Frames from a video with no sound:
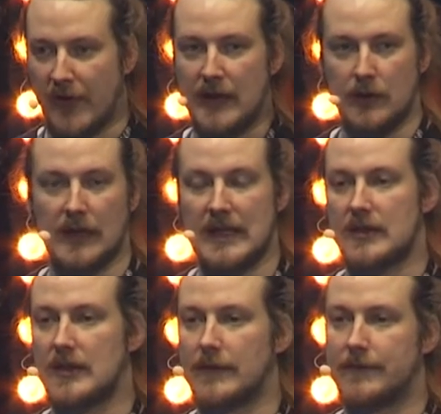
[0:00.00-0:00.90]
you a list
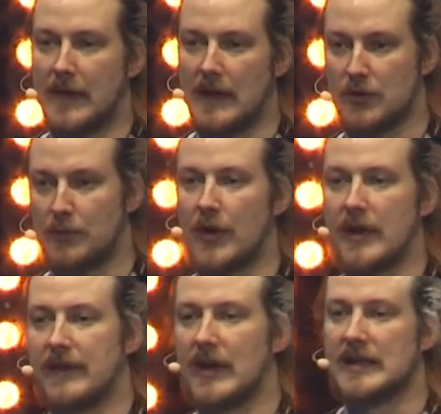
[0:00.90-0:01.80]
of supported
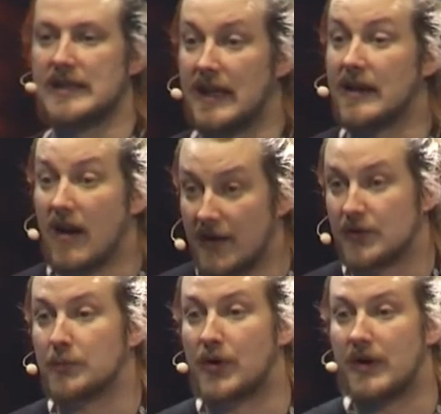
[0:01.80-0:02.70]
devices and
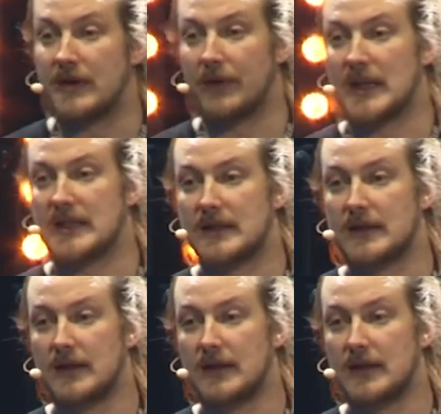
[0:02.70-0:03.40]
unsupported devices